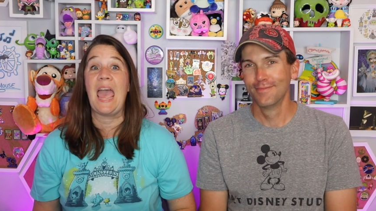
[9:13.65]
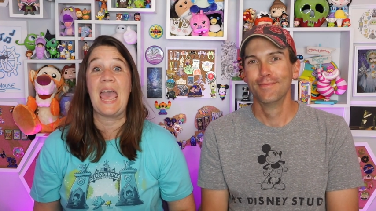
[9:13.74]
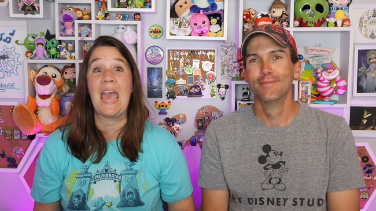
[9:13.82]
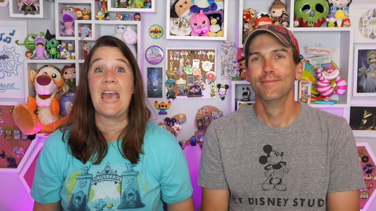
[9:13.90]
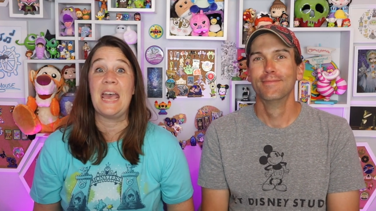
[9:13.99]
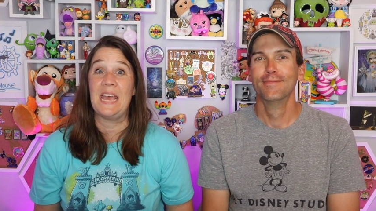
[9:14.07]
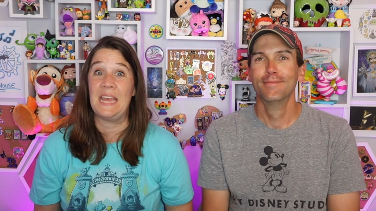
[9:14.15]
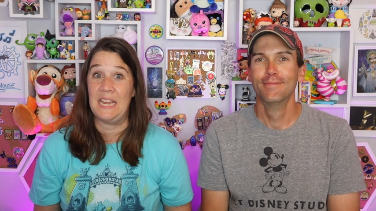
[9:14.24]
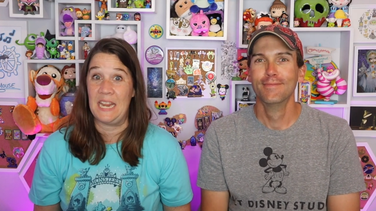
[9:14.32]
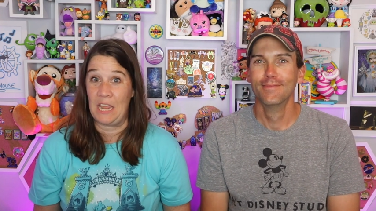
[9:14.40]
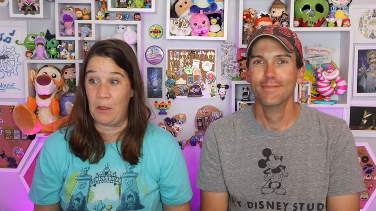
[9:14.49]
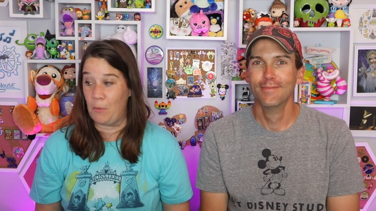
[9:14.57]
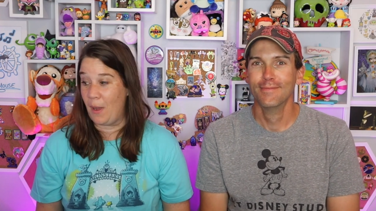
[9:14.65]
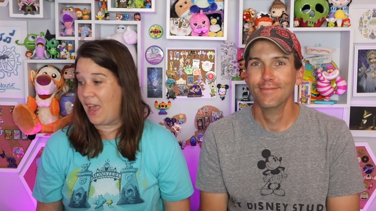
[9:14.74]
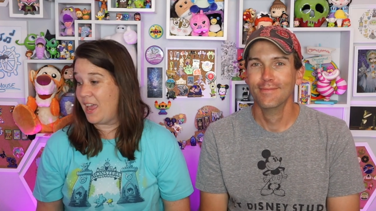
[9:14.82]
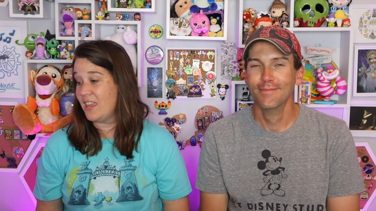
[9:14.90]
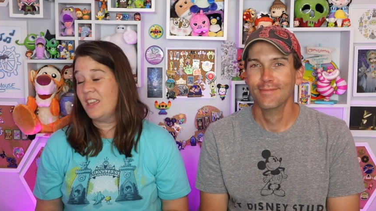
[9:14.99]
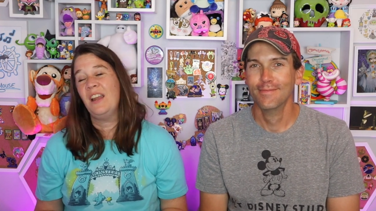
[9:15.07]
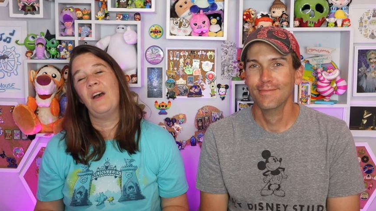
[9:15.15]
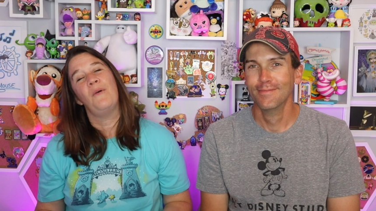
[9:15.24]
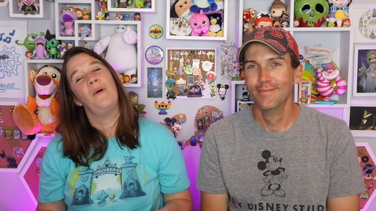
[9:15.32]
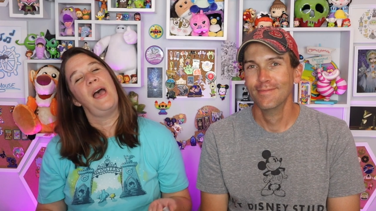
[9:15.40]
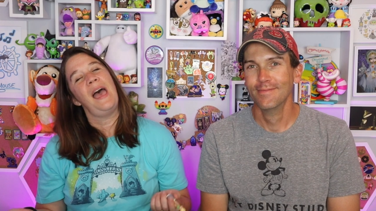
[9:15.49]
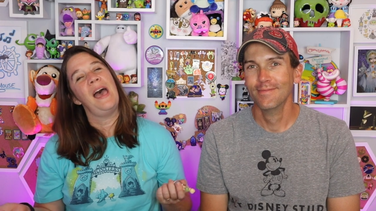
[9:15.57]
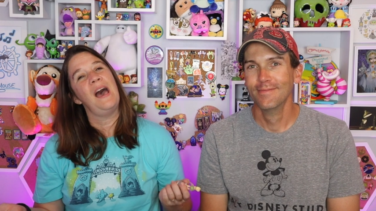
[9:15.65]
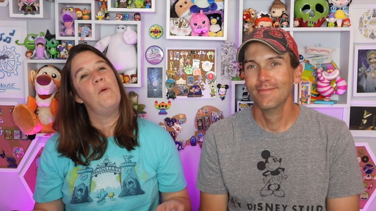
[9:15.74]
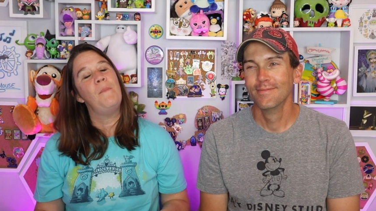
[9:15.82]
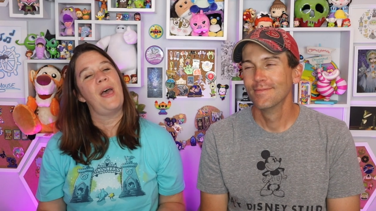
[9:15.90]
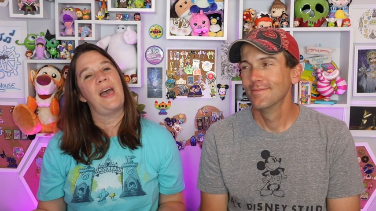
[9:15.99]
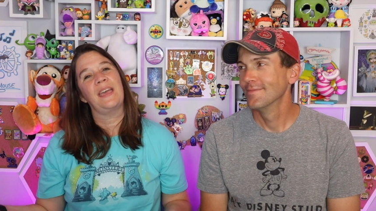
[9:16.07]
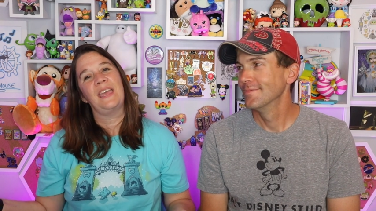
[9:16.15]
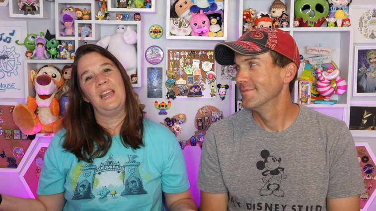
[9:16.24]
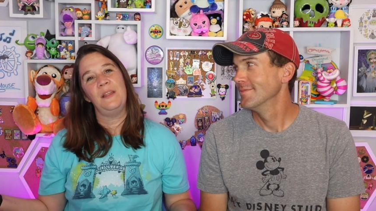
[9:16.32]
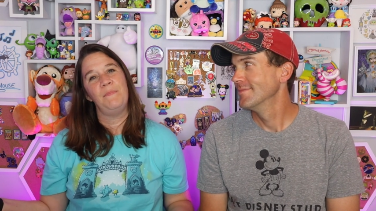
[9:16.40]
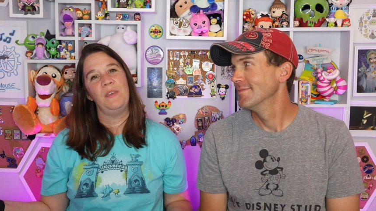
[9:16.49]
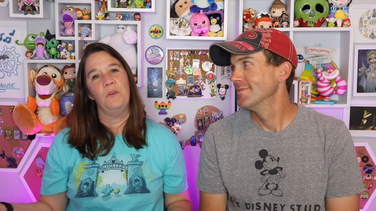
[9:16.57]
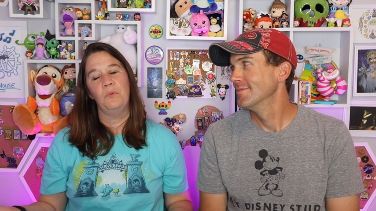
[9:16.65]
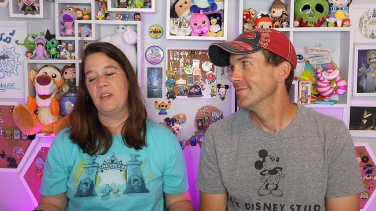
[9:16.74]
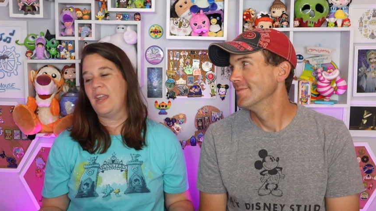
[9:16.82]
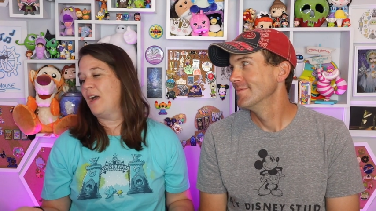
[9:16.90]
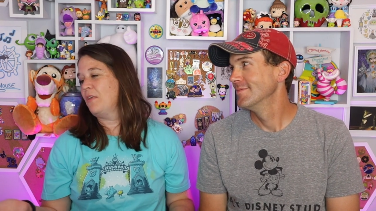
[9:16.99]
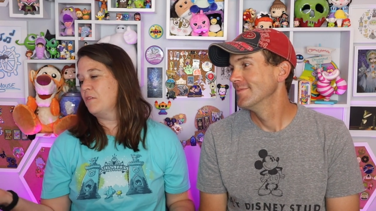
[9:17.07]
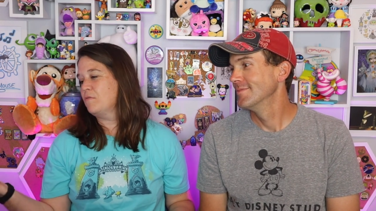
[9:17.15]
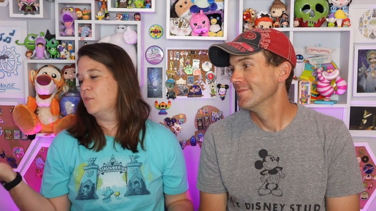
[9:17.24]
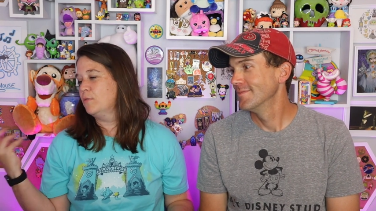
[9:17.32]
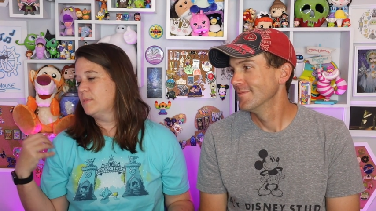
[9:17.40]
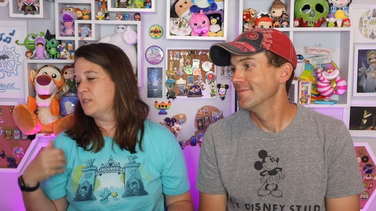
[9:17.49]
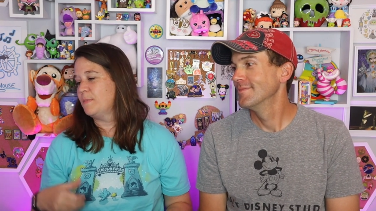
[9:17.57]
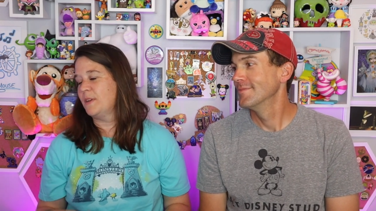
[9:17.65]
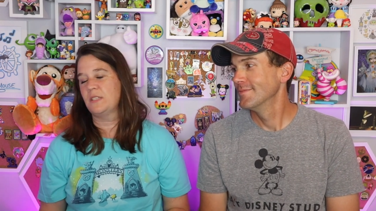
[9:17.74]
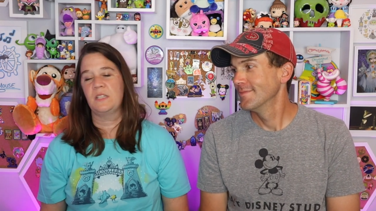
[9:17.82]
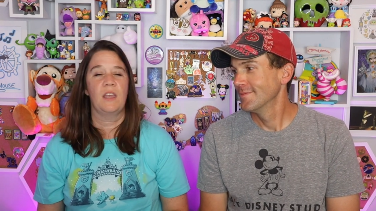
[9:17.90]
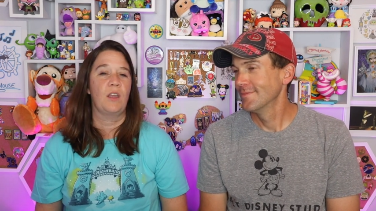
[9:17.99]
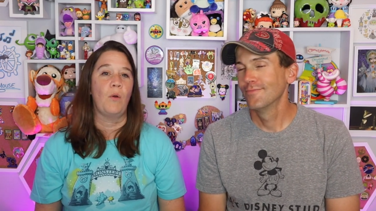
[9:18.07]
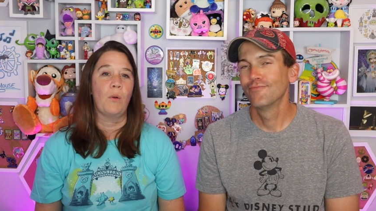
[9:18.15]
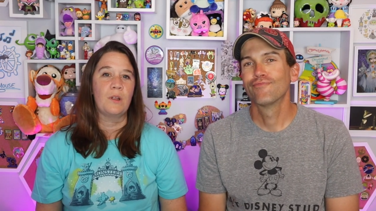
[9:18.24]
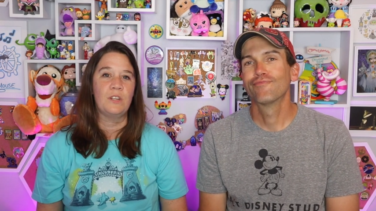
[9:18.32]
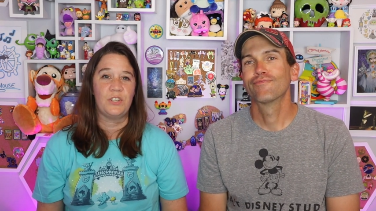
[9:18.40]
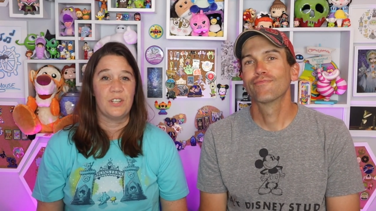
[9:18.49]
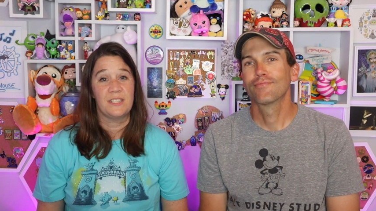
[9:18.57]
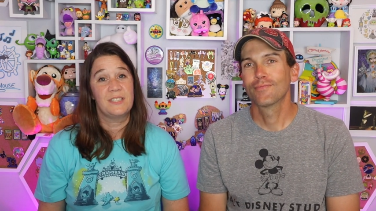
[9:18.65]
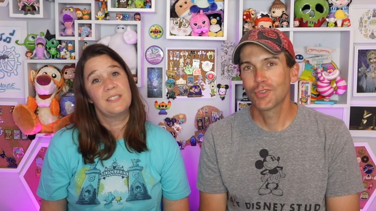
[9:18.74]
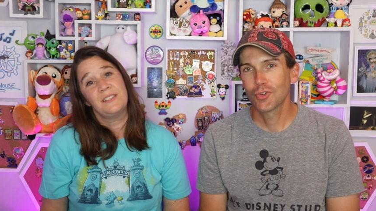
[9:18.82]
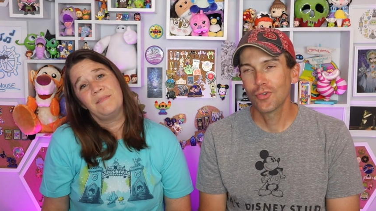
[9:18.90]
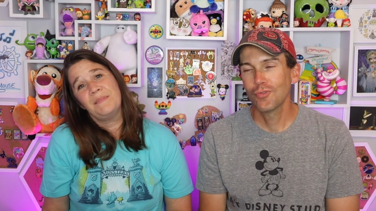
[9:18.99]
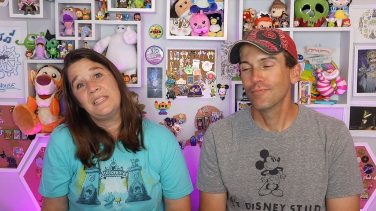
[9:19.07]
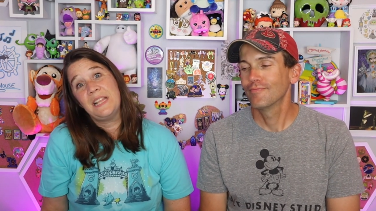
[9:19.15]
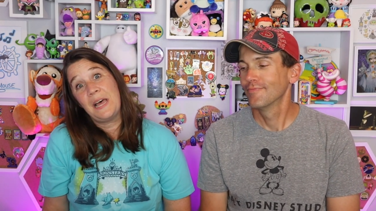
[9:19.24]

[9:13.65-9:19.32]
Speaker 1: Anyway, you know, how bad could it be when now the room smells like oranges? True.